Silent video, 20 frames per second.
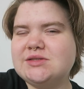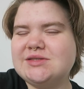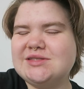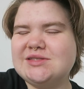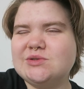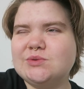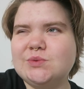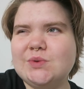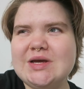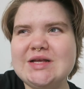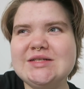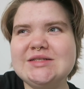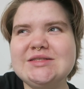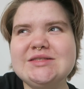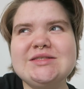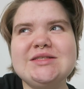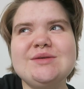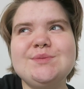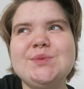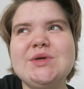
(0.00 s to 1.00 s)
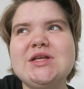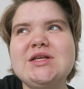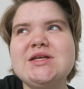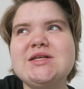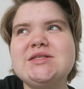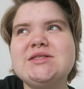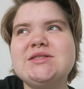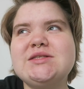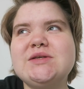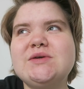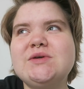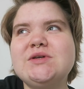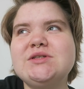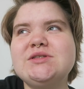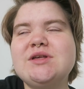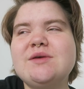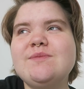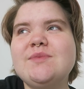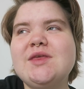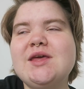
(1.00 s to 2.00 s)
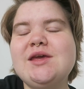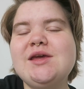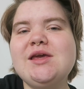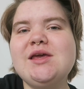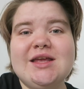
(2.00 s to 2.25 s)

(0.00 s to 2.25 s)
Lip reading: 20 minutes or something,